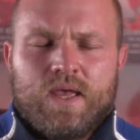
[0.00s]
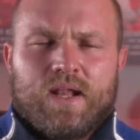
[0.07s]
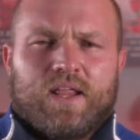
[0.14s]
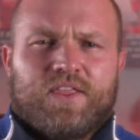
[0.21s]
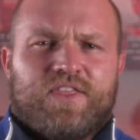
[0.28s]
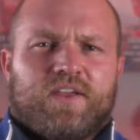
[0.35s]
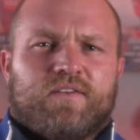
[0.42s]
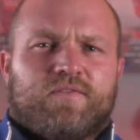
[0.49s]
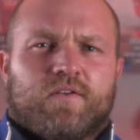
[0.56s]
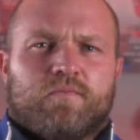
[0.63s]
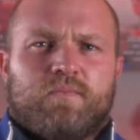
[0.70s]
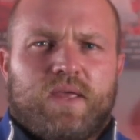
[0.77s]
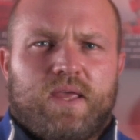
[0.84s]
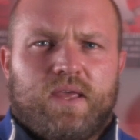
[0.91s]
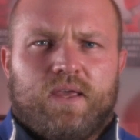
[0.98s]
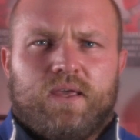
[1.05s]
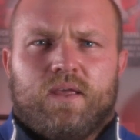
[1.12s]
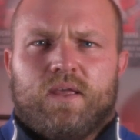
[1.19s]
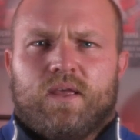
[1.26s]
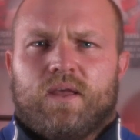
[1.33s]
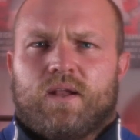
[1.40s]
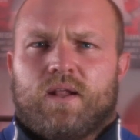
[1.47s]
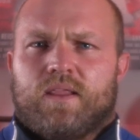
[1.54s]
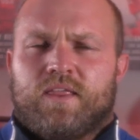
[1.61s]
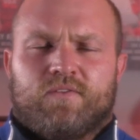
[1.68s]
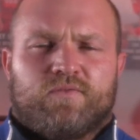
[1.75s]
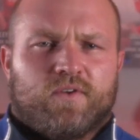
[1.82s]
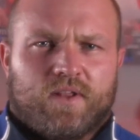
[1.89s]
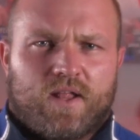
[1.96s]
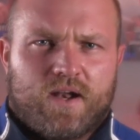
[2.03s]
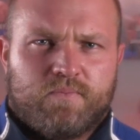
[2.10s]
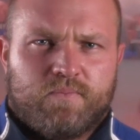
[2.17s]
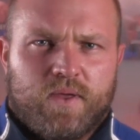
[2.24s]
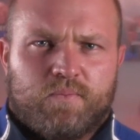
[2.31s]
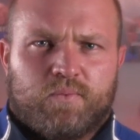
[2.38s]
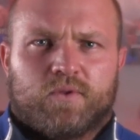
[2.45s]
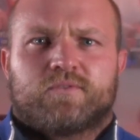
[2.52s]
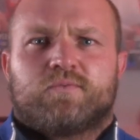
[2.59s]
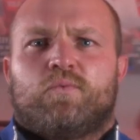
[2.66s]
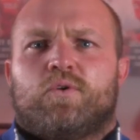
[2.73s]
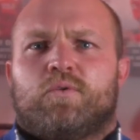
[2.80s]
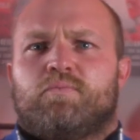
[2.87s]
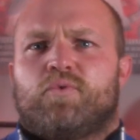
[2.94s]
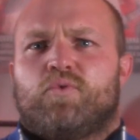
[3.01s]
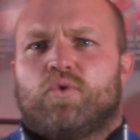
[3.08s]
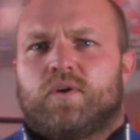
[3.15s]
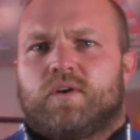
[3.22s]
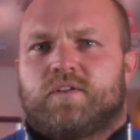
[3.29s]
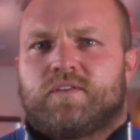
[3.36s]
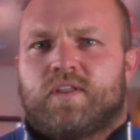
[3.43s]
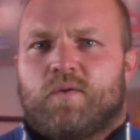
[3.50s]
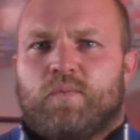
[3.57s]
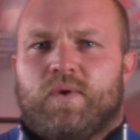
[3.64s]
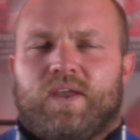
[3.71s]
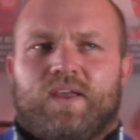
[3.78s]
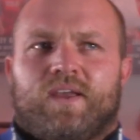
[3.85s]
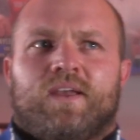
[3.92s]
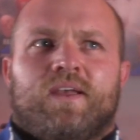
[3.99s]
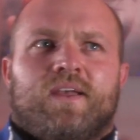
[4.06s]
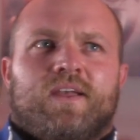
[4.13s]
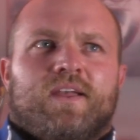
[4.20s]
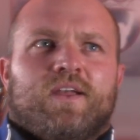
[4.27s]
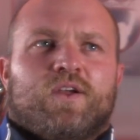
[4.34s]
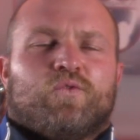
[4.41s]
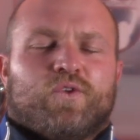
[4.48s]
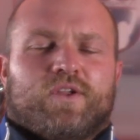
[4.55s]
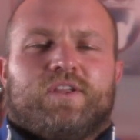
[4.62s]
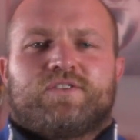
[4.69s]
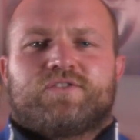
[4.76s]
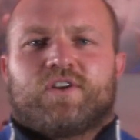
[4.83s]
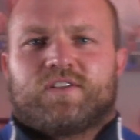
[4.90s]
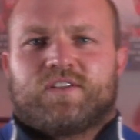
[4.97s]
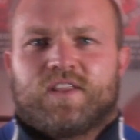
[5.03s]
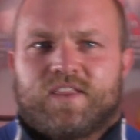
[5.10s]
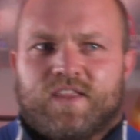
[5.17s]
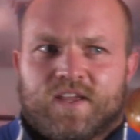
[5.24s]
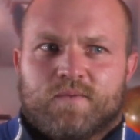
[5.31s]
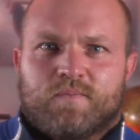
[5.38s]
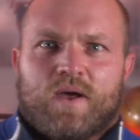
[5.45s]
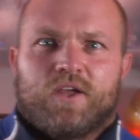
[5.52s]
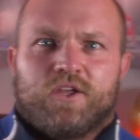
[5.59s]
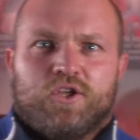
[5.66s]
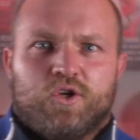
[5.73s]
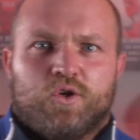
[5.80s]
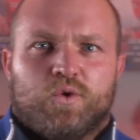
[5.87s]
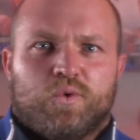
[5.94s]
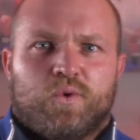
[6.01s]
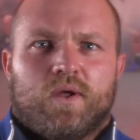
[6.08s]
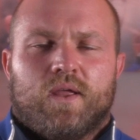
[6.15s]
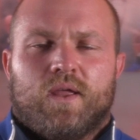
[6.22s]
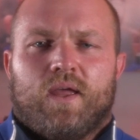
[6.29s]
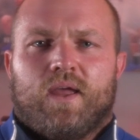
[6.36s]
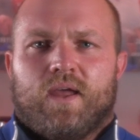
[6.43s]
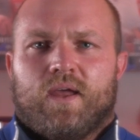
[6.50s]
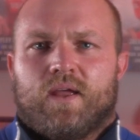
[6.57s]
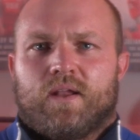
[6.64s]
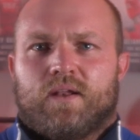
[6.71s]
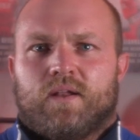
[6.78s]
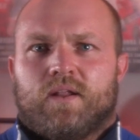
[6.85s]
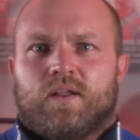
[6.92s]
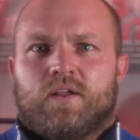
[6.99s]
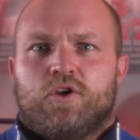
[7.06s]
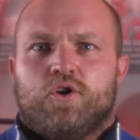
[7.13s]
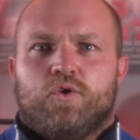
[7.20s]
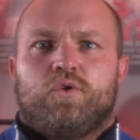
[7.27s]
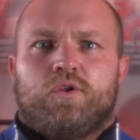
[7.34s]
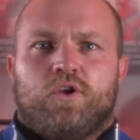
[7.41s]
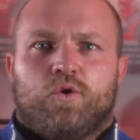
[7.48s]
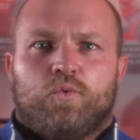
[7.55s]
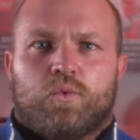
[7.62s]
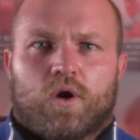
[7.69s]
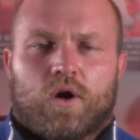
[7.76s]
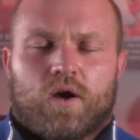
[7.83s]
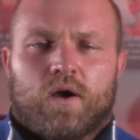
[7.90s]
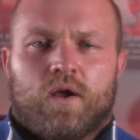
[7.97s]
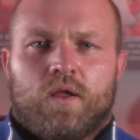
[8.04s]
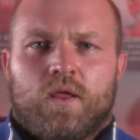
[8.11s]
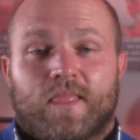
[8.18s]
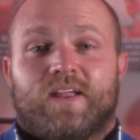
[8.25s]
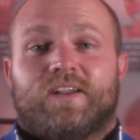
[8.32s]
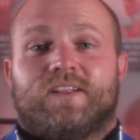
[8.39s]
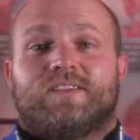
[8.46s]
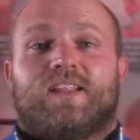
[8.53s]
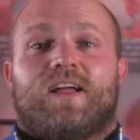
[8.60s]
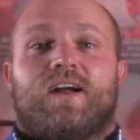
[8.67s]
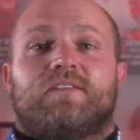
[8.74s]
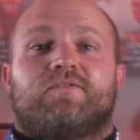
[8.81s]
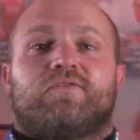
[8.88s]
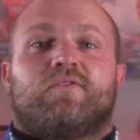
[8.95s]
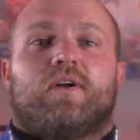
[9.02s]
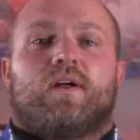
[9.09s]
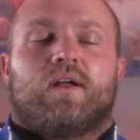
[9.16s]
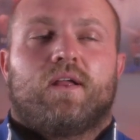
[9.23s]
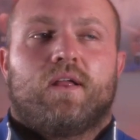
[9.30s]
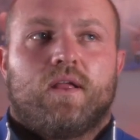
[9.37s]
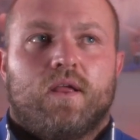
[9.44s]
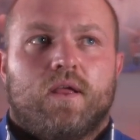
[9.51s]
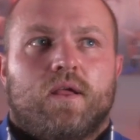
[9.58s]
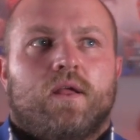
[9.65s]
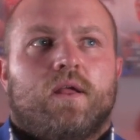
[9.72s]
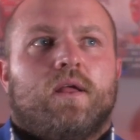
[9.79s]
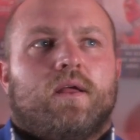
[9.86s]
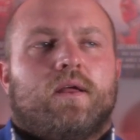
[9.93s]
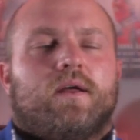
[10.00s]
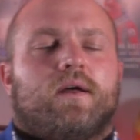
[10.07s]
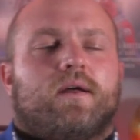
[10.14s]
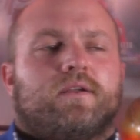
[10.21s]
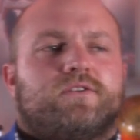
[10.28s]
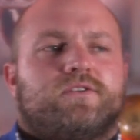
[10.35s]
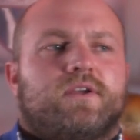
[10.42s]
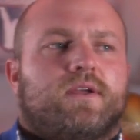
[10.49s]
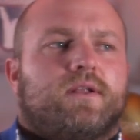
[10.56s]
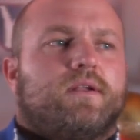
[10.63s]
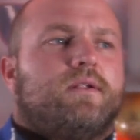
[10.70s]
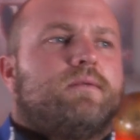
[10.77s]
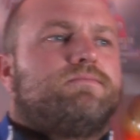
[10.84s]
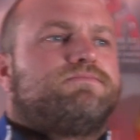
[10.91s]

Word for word: And I think for me, and I think for a lot of people, it's more important that we really start to think about you and who you were and a lot of ah, shit